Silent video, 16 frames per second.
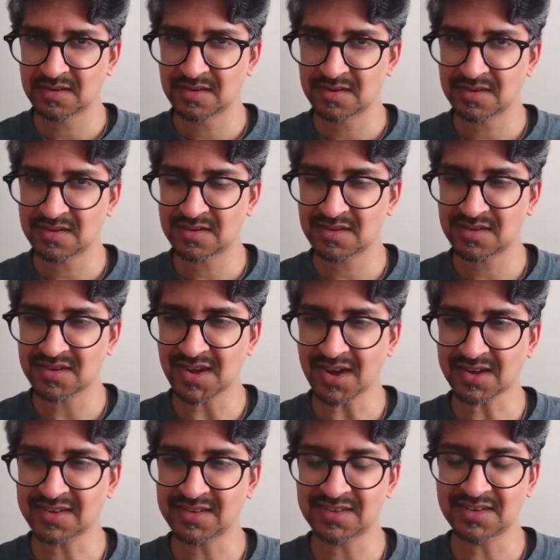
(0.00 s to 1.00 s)

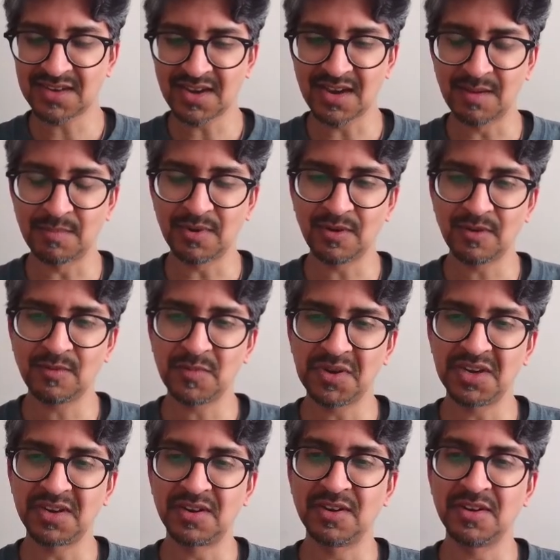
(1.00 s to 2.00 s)
Sex tape. Oh
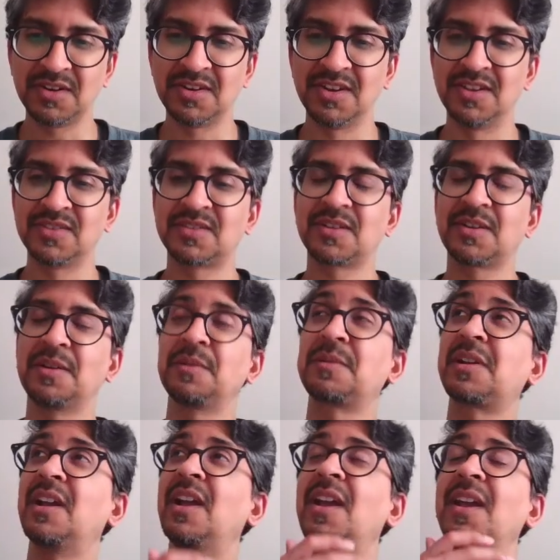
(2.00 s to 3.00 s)
my goodness.
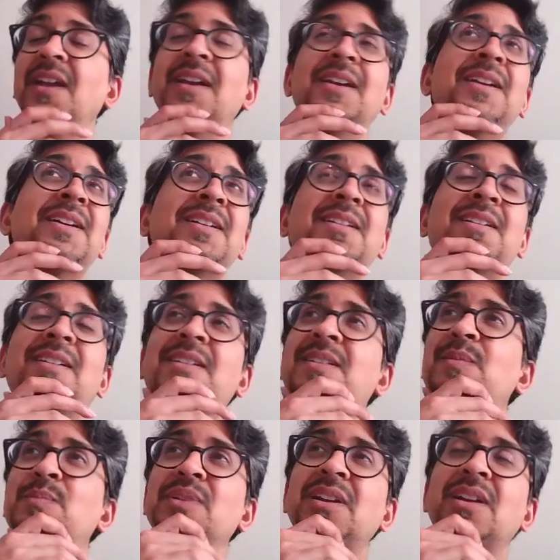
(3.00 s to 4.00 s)
Okay.
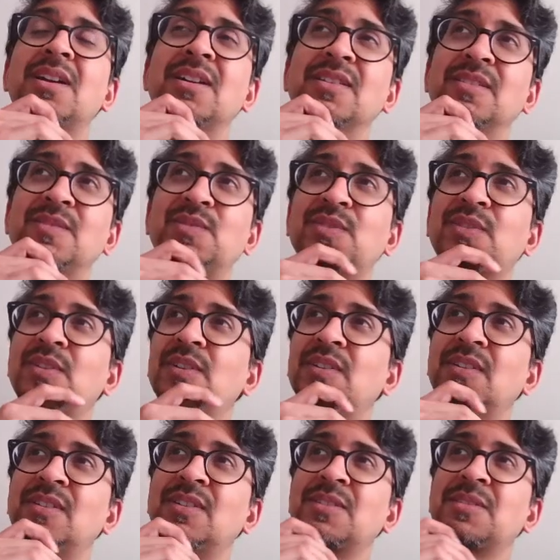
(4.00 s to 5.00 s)
Because
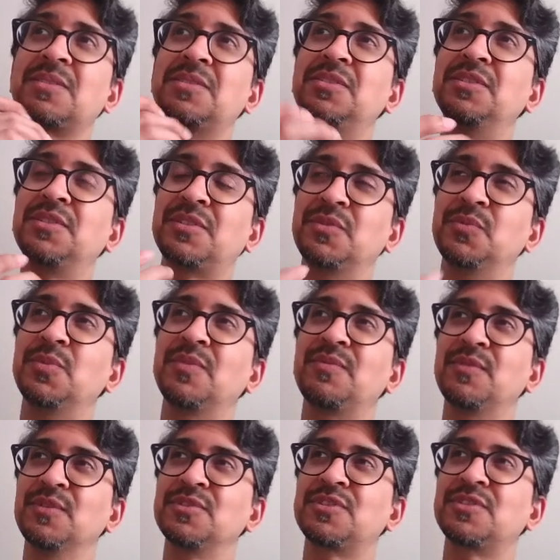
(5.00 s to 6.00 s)
it could
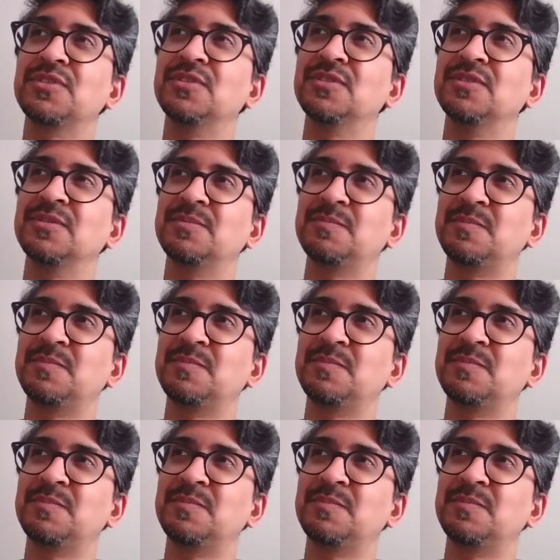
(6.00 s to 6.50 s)
refer to